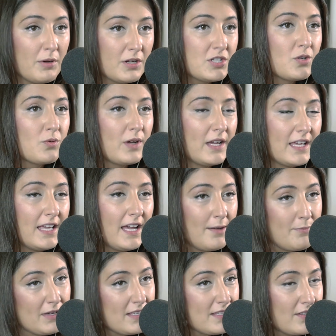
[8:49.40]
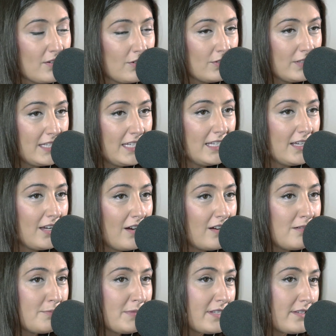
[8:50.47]
a bunch of weight. Yeah, because they're only eating
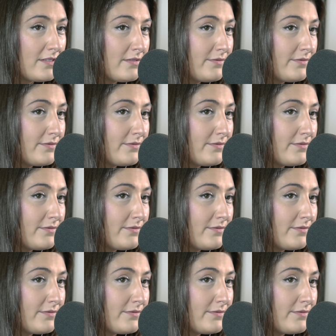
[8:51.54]
carbs.